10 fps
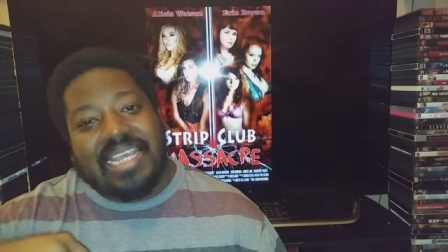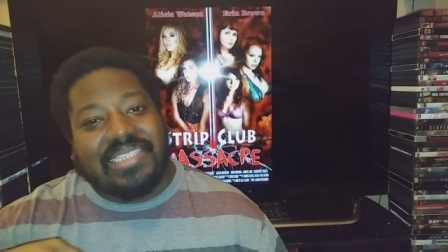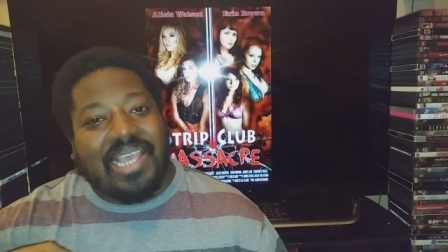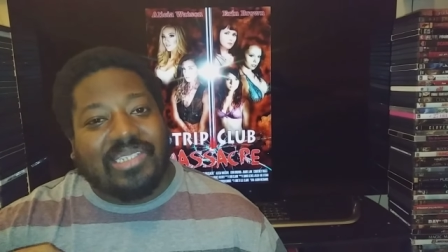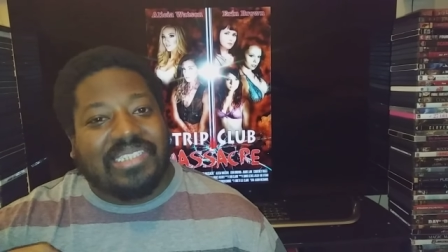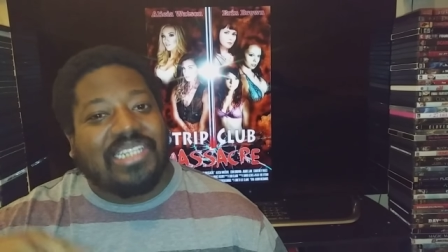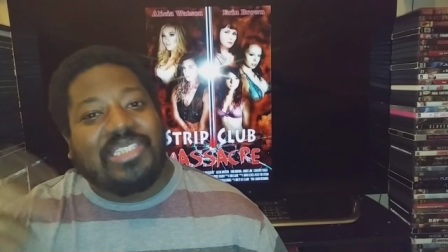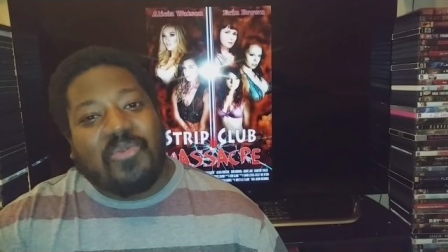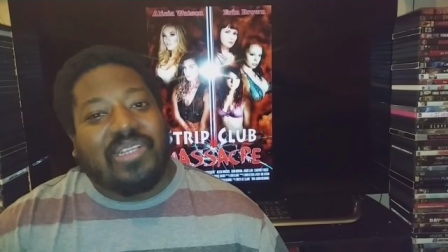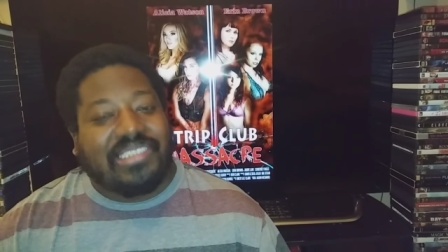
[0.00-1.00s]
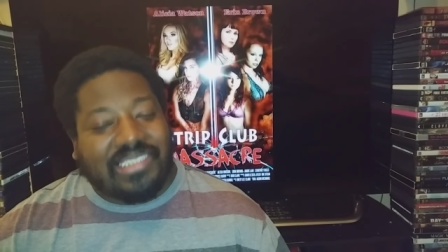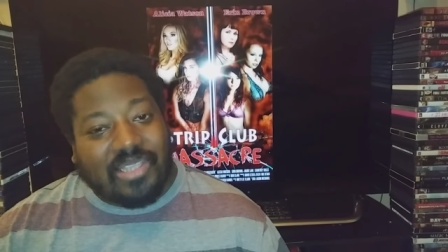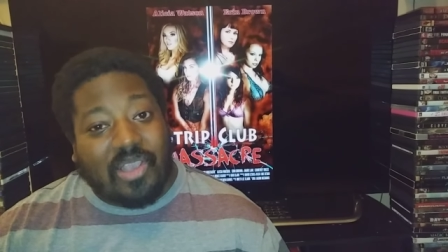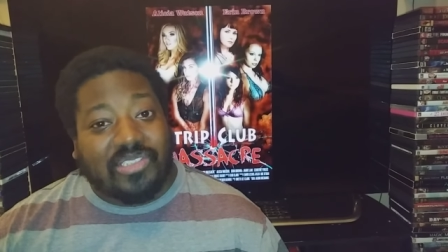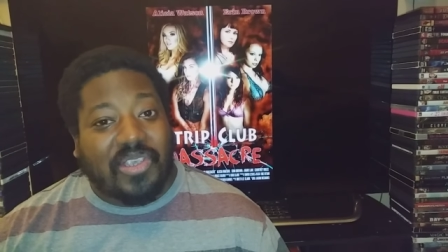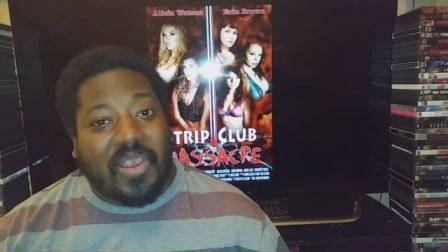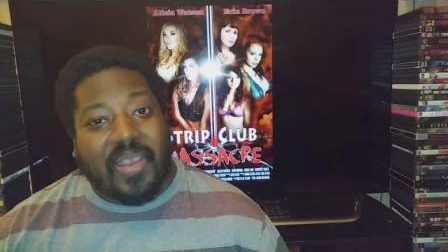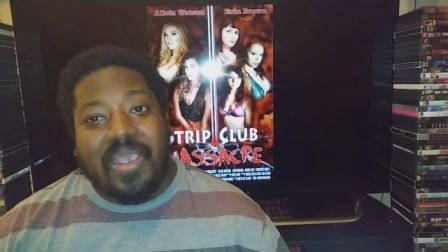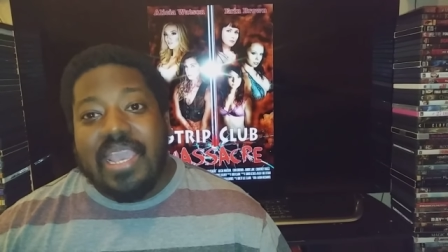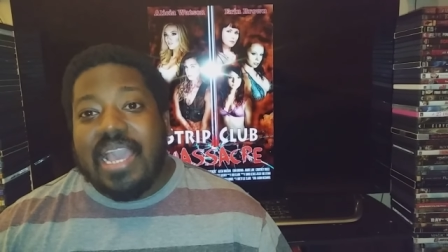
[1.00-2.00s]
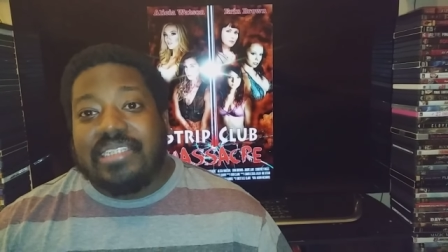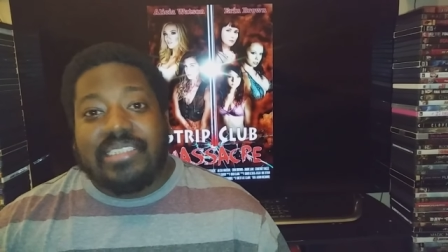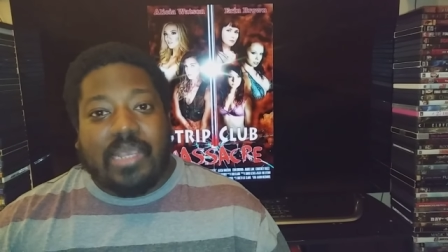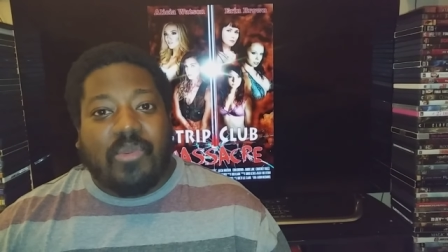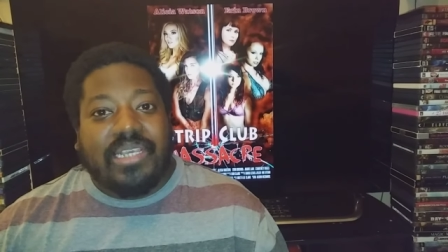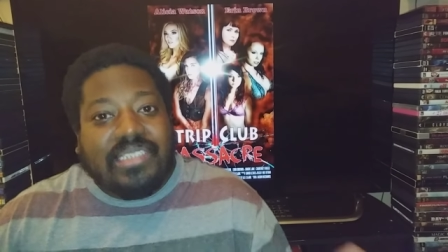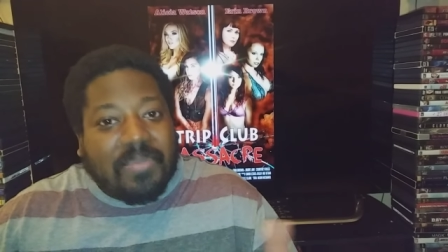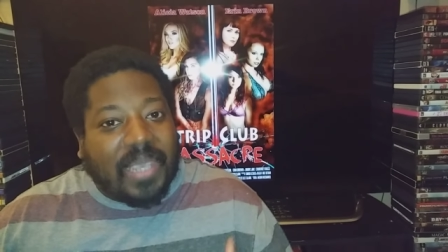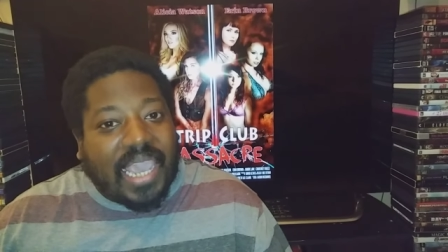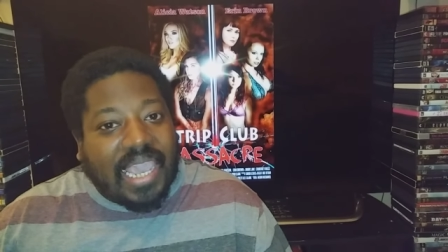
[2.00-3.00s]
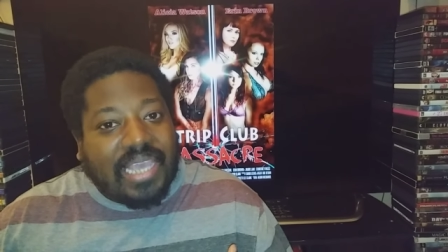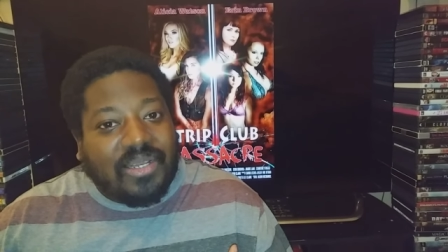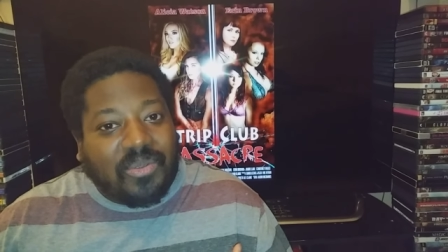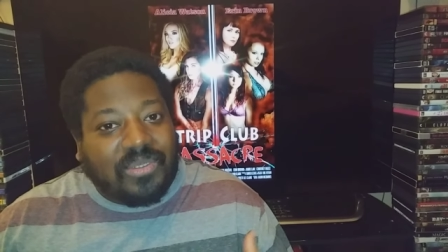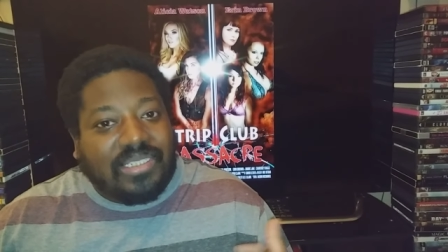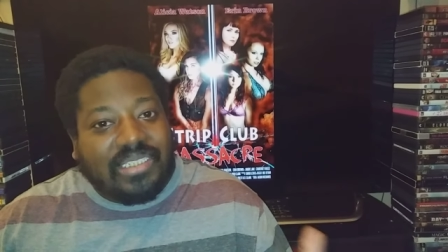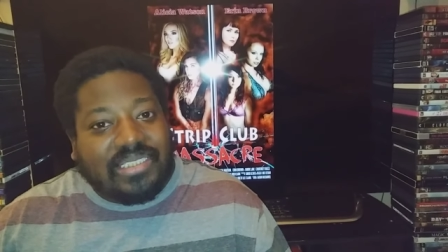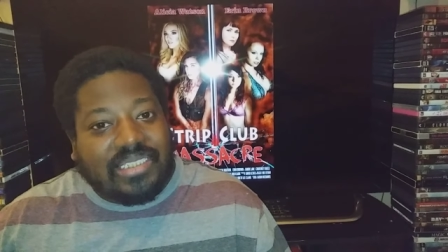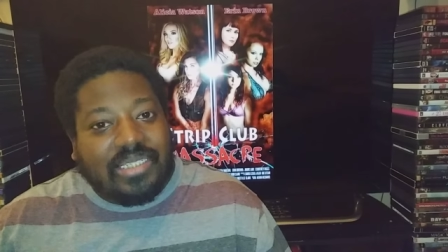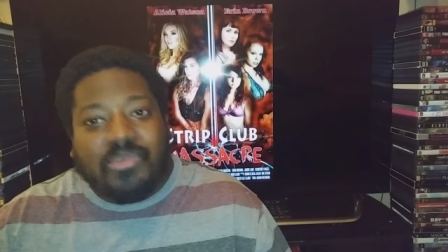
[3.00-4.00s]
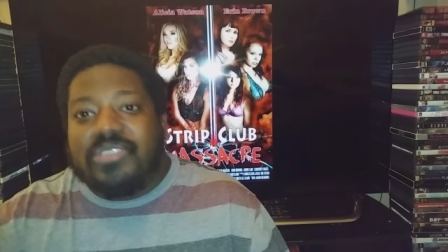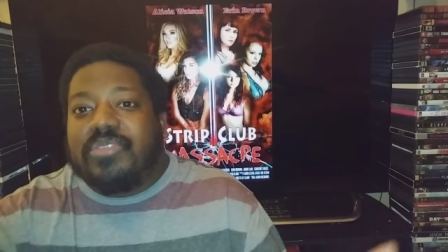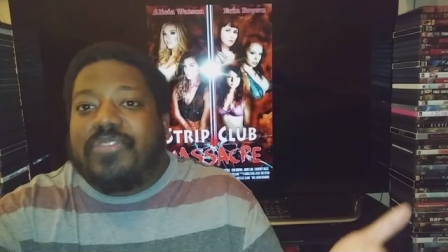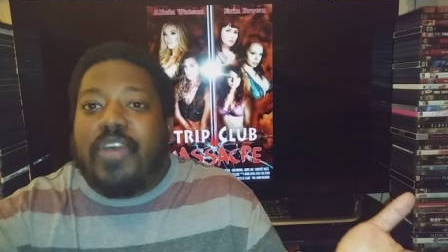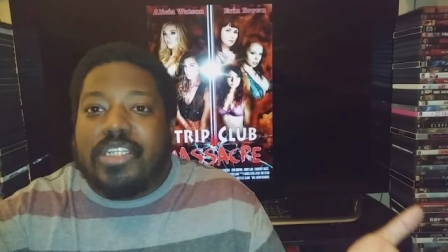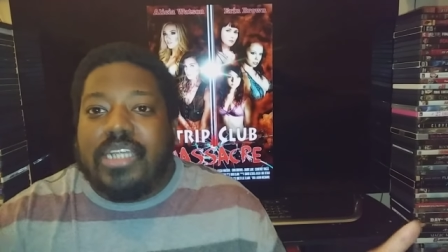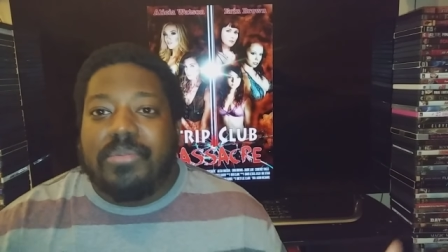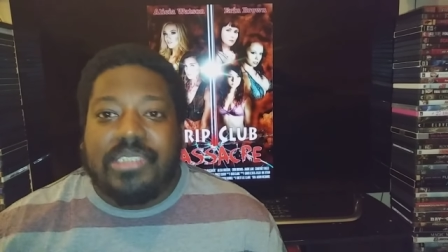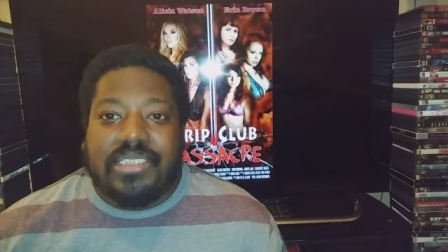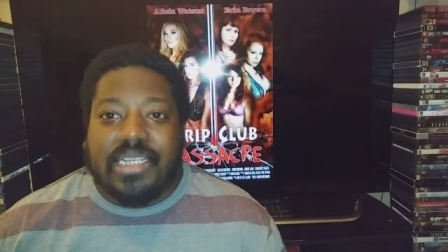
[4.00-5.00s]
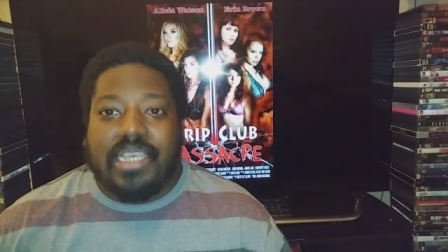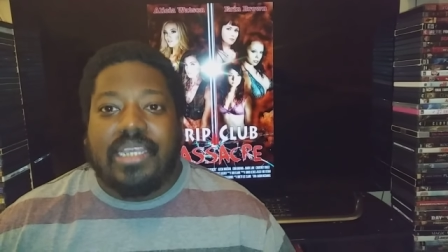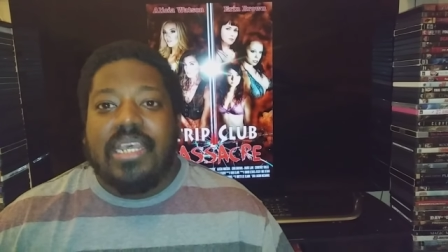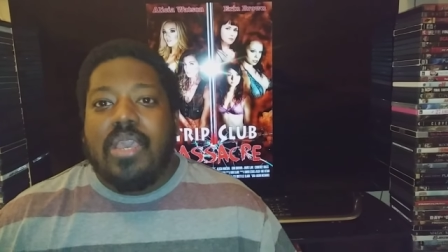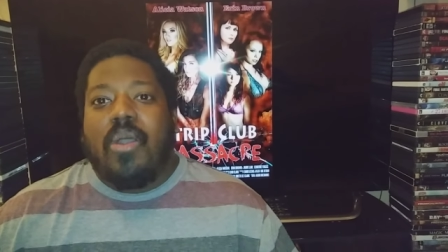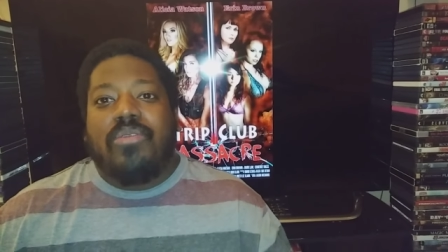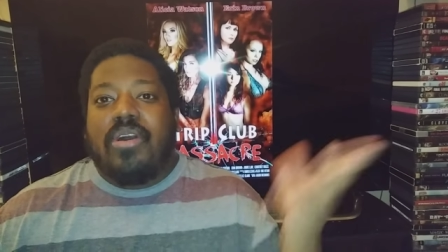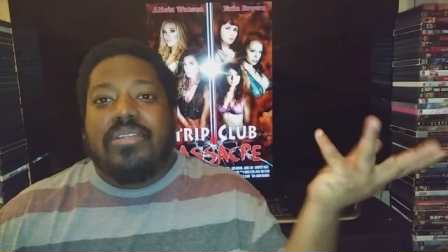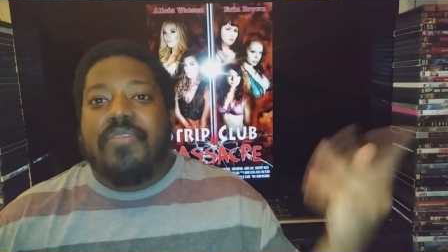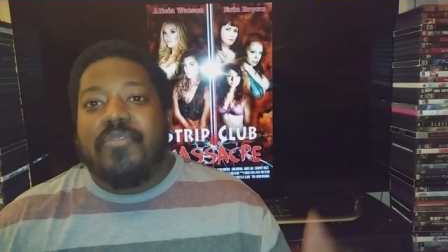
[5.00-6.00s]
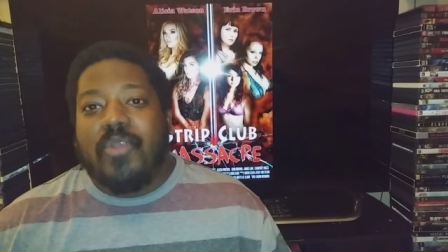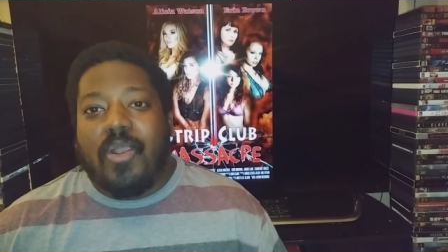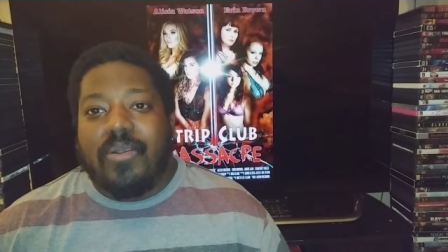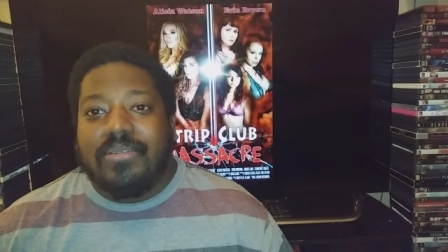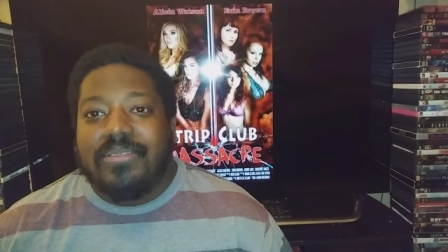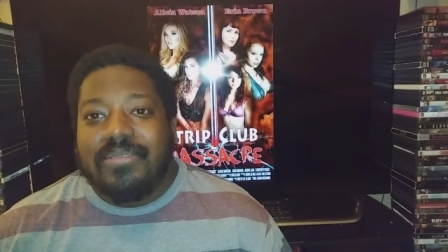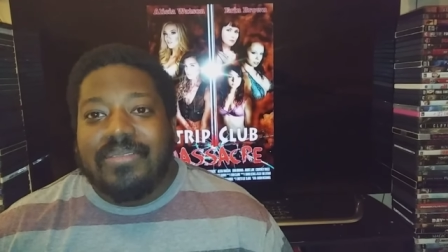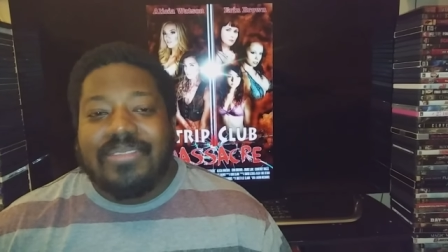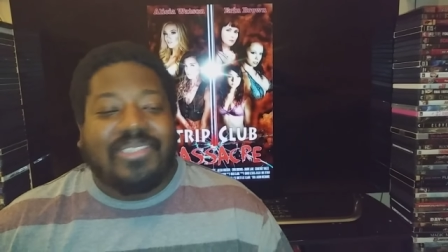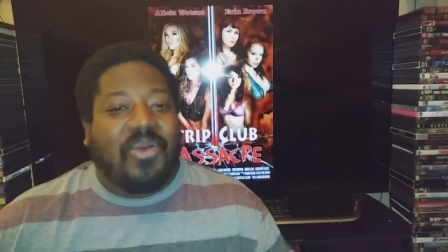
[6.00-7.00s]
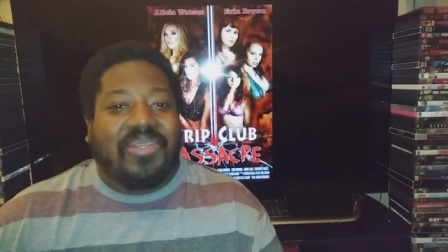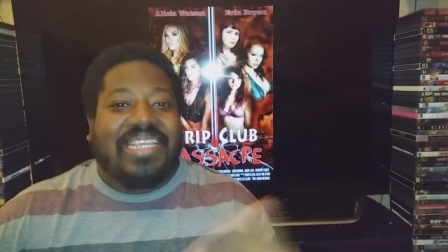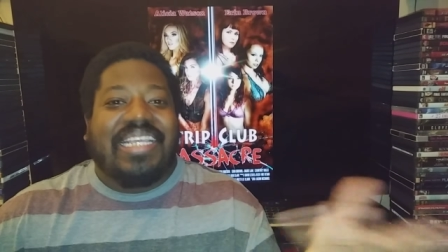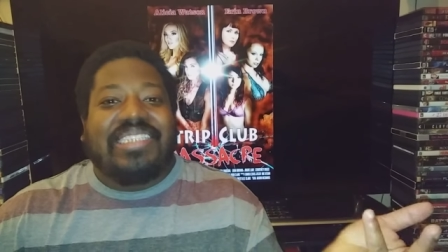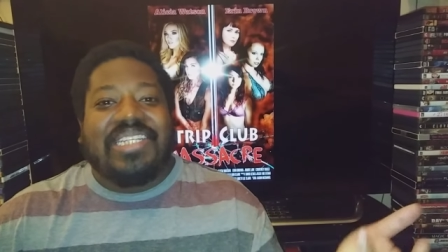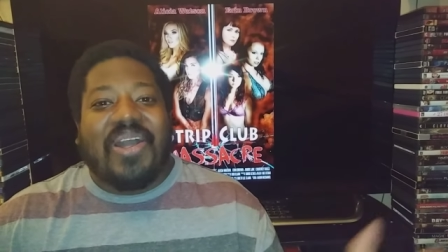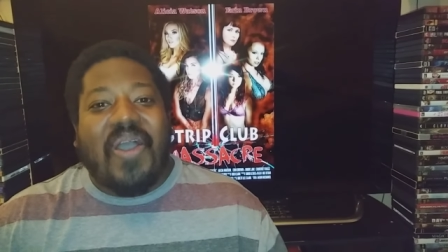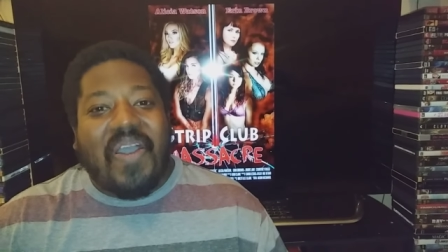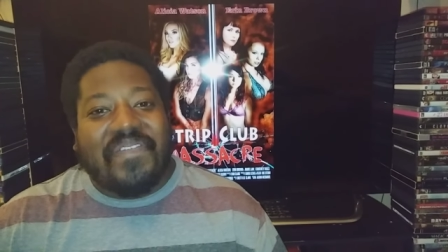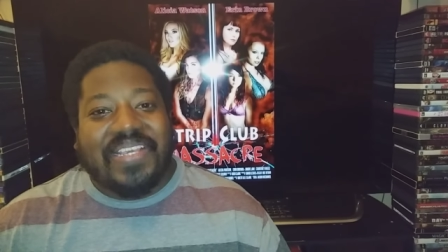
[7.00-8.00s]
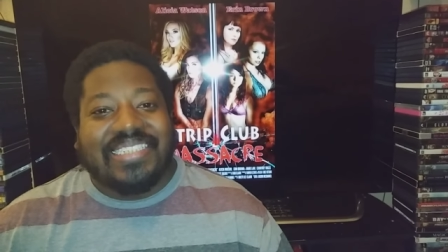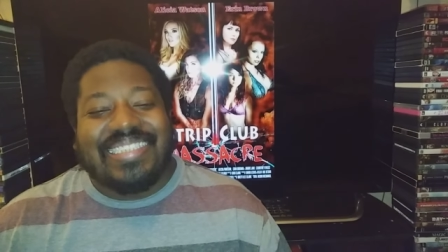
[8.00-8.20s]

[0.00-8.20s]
and tells her that she wants to talk to her and she's like well is it bad or is it good which was fucked up she said oh no nothing wrong right so they get to the office